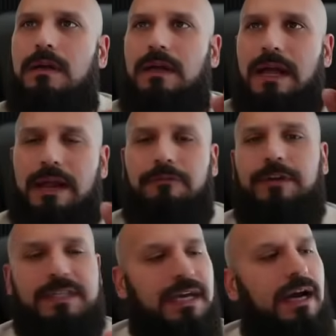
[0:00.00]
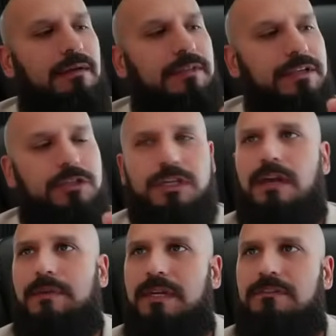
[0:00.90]
Every time that
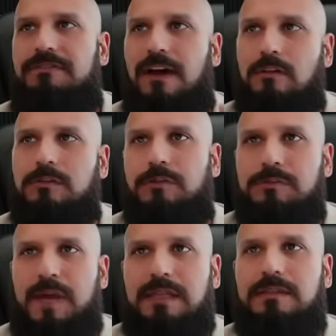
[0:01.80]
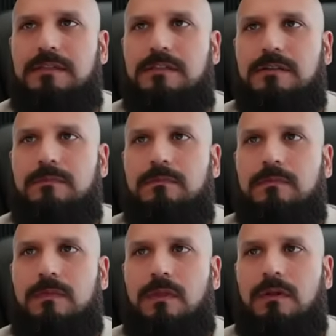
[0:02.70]
GME files a prospectus,
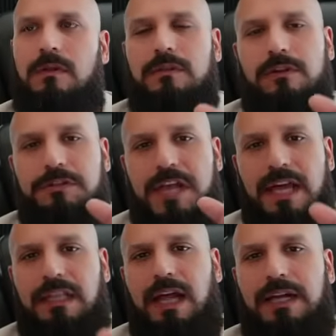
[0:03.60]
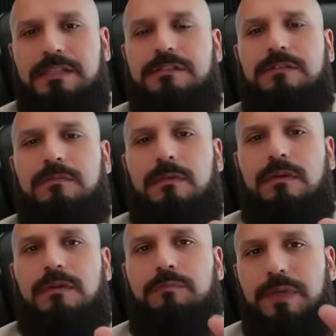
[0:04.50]
there's headlines
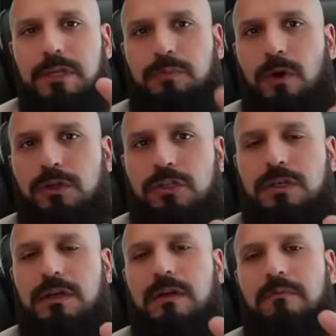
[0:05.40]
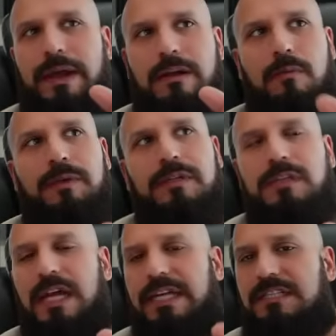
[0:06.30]
being pushed by companies
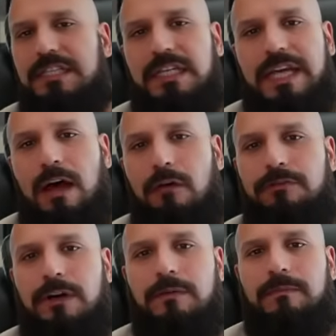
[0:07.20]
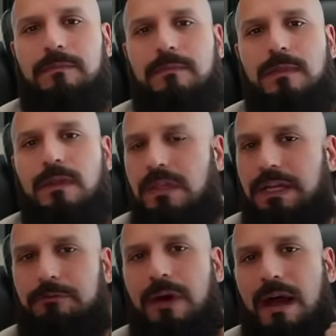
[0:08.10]
like Seeking Alpha, like
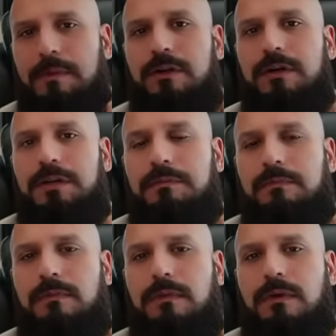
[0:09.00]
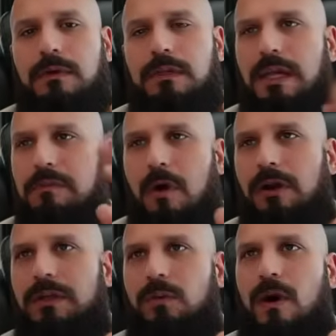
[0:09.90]
Robinhood, like
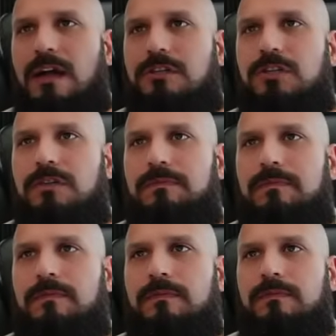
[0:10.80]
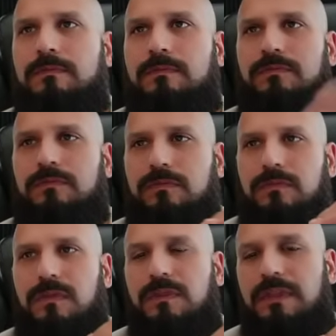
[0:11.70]
MarketWatch,
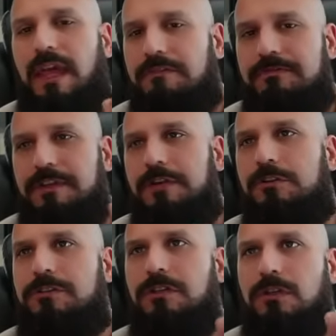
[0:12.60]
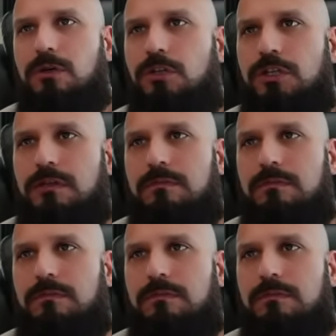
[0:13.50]
that fears dilution.